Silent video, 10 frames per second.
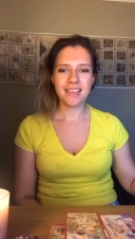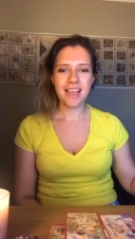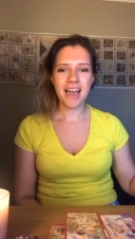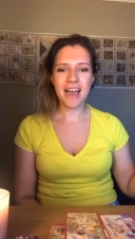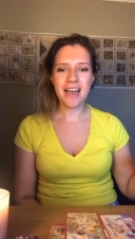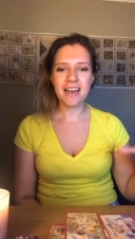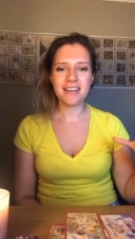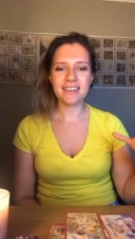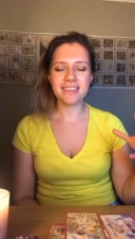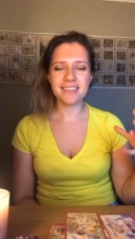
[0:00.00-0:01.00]
Uh,
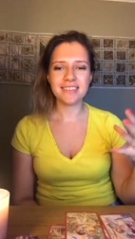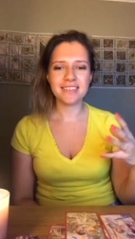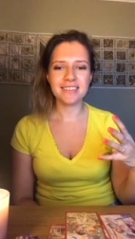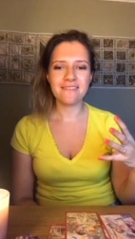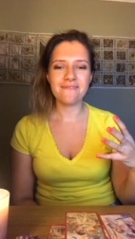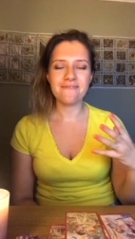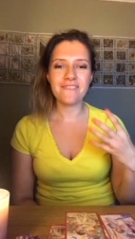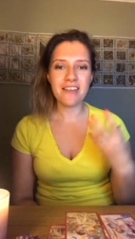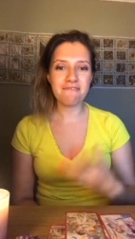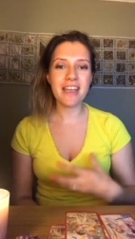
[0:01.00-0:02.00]

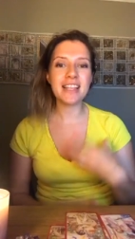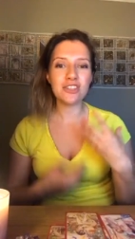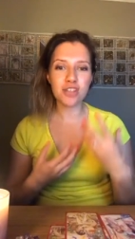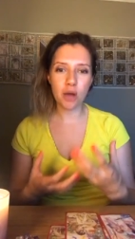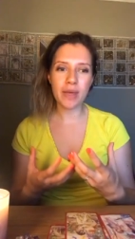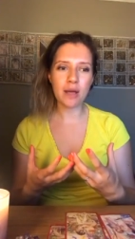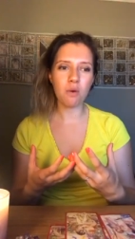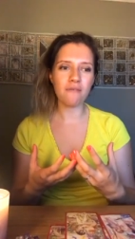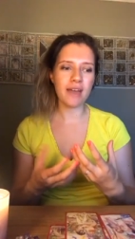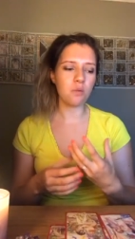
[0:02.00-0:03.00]
they're really knowing
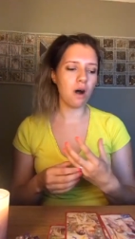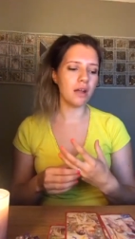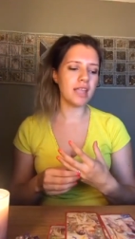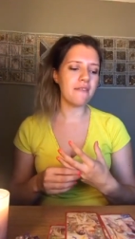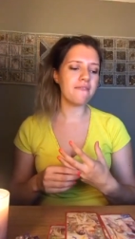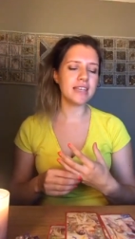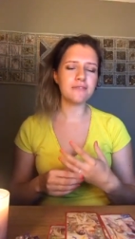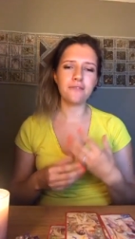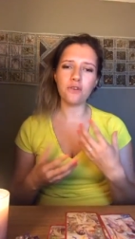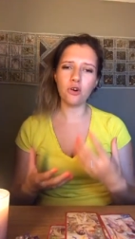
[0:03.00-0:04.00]
what they want and this
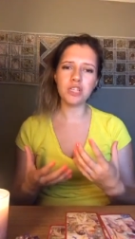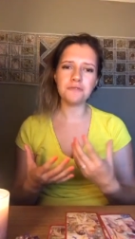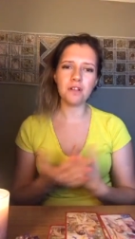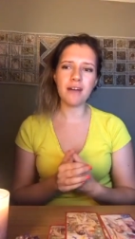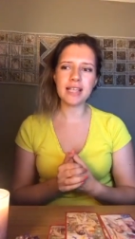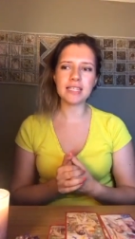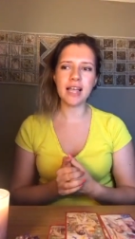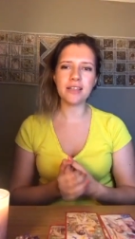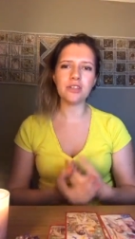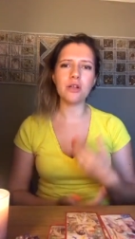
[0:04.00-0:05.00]
forceful that's
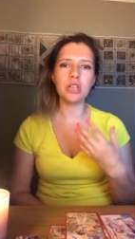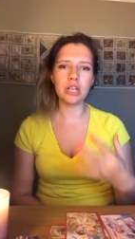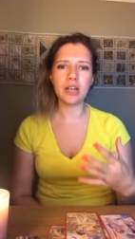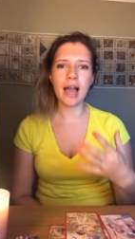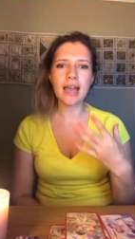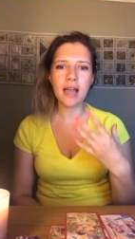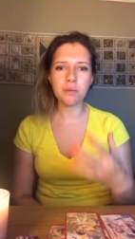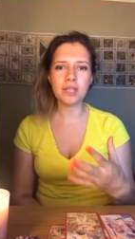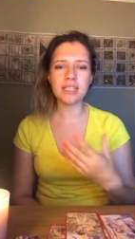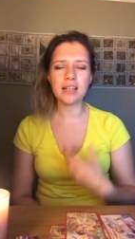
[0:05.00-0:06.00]
like no look i am
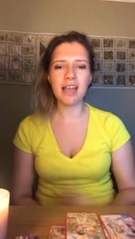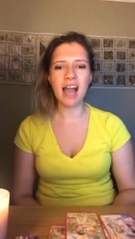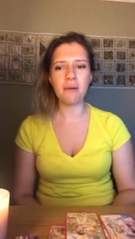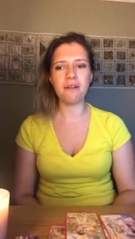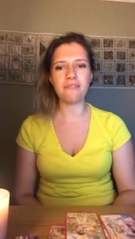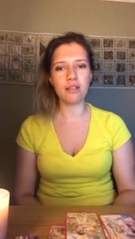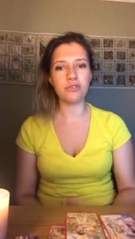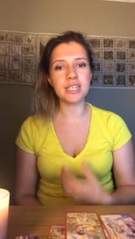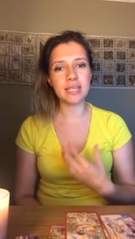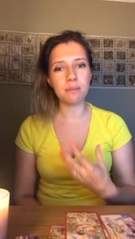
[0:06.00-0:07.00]
going to tell you how i feel
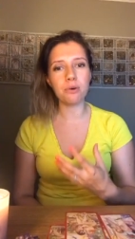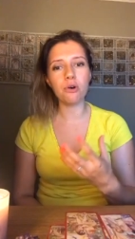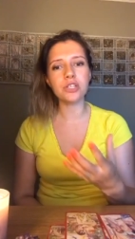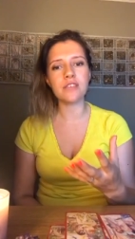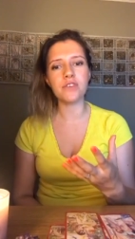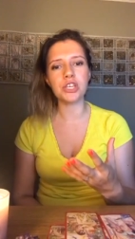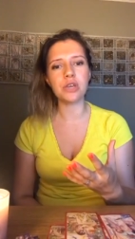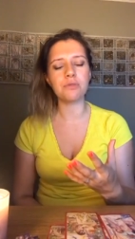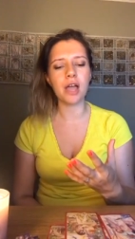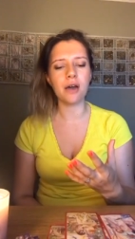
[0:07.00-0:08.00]
because it's important that
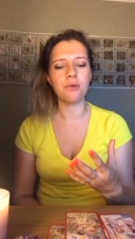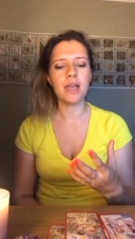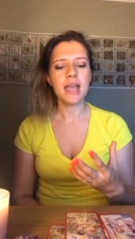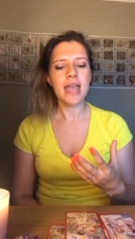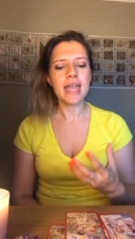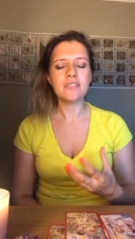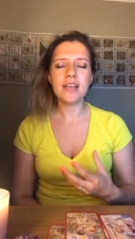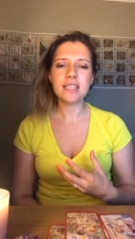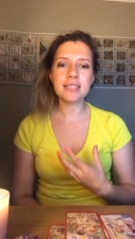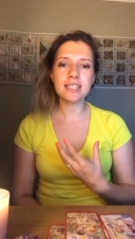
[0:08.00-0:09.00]
you know it's
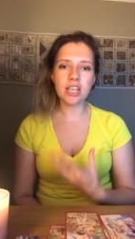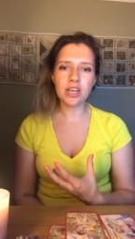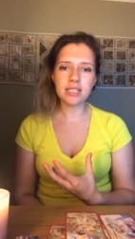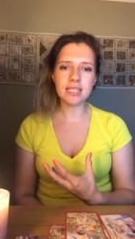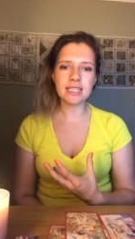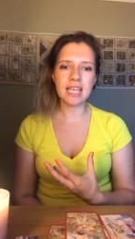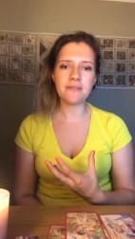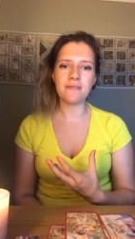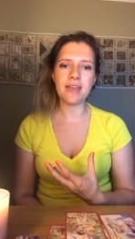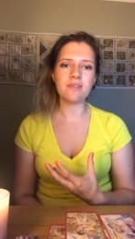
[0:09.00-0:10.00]
that certainty
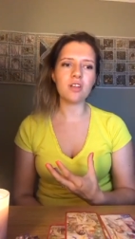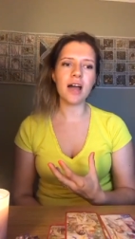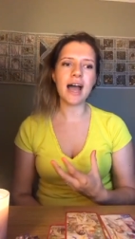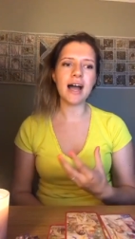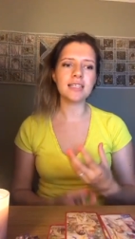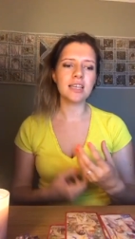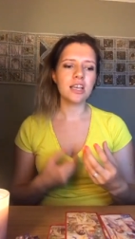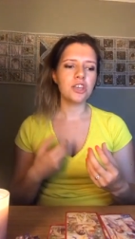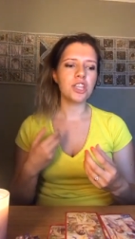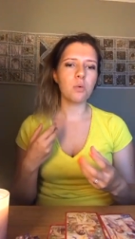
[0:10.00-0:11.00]
that they've not had
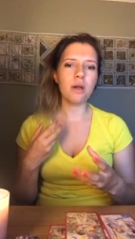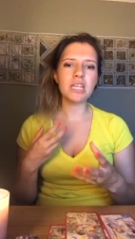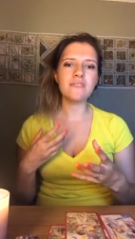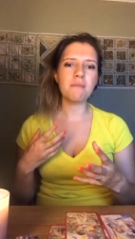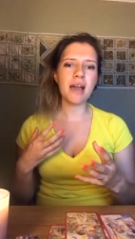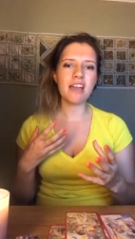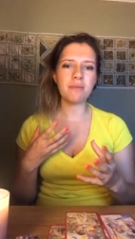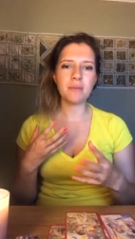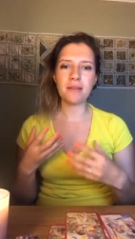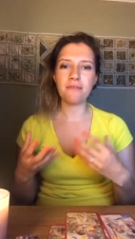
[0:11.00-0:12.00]
you know whereas they might have
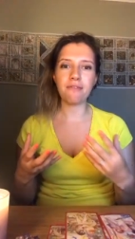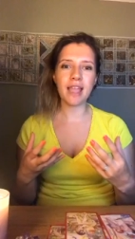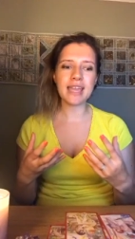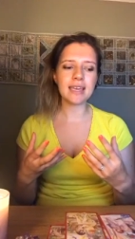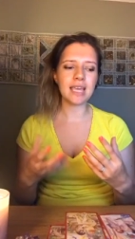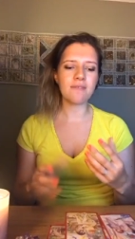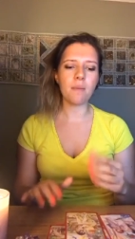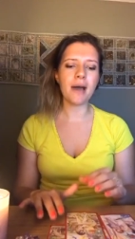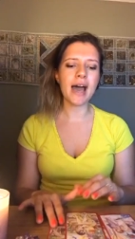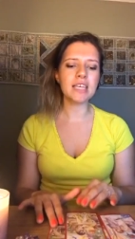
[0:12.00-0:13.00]
been a bit flaky in the
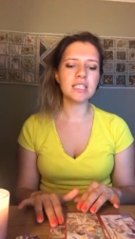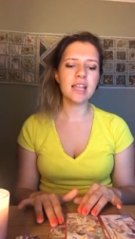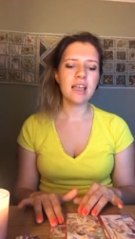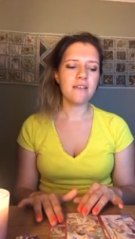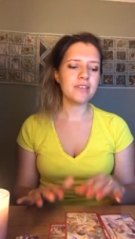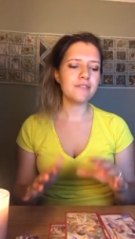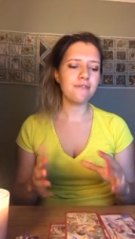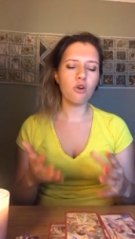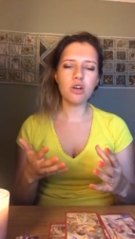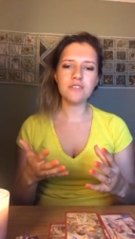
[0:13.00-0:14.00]
past this
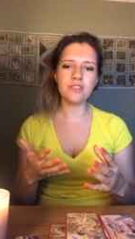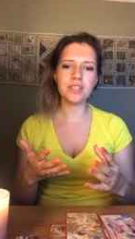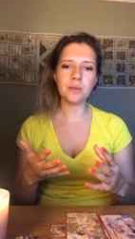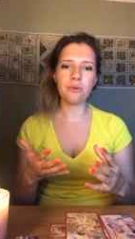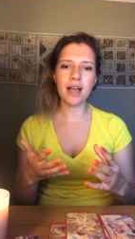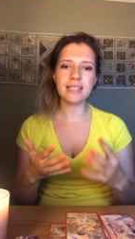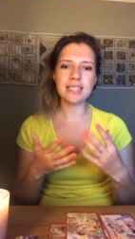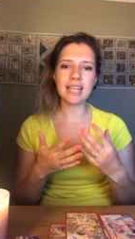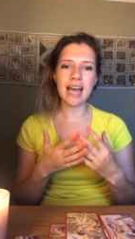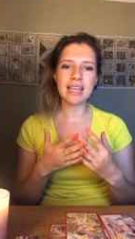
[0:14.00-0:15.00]
forceful surprise
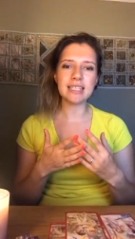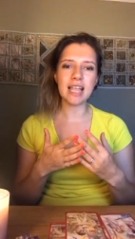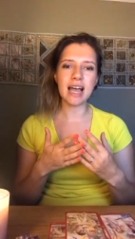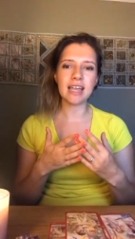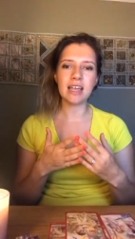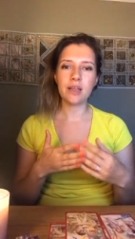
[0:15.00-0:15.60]
attack is like